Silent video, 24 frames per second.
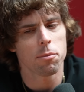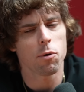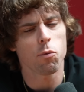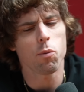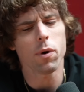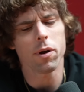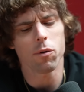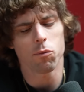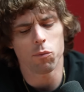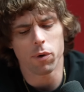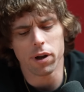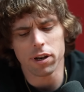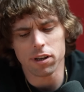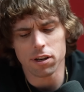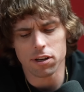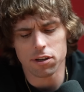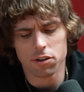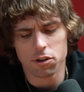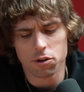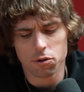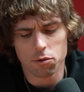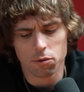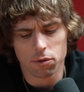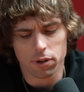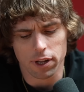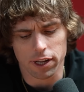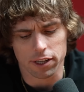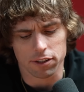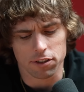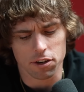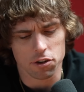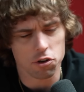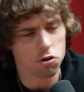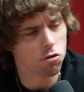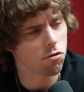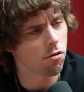but when, when did you
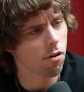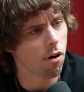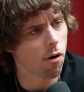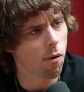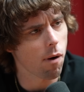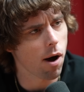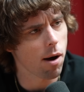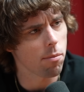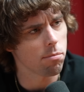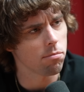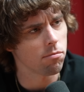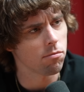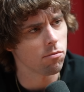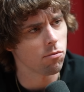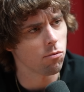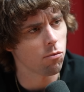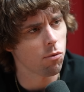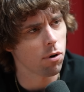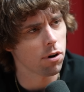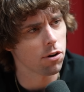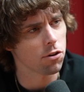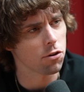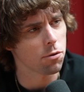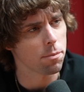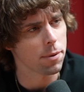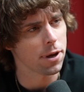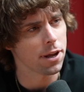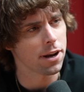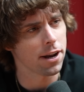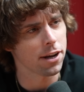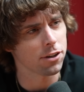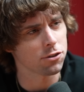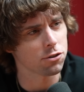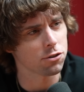like did you grow up wanted to be an